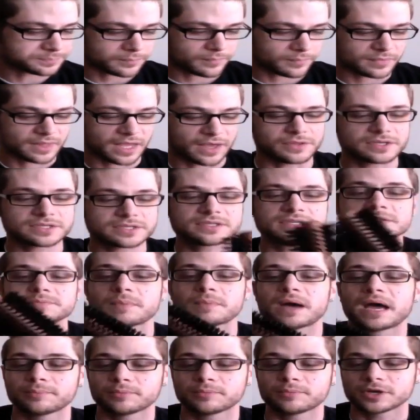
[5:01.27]
Now this is
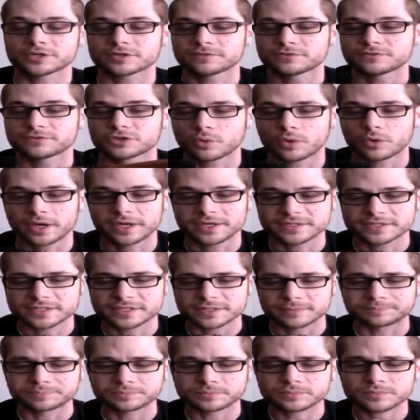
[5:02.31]
my brush of
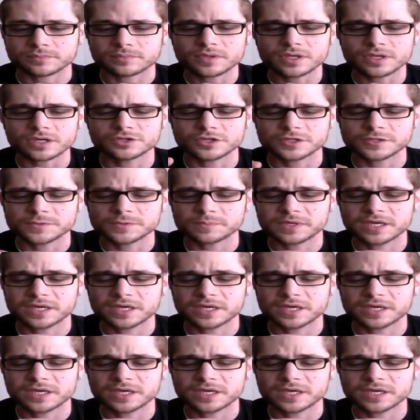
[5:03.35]
choice just